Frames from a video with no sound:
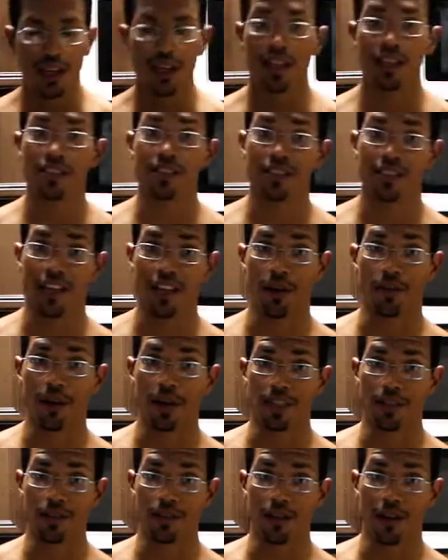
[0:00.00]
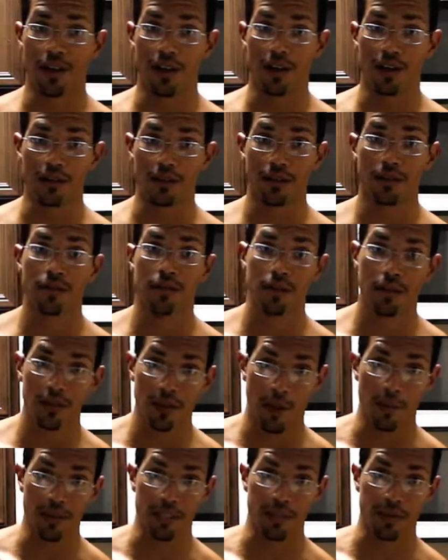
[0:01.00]
This is taking way too long.
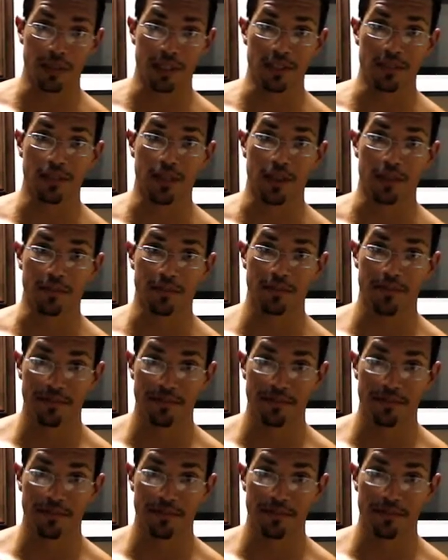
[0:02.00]
I'm going to speed this up.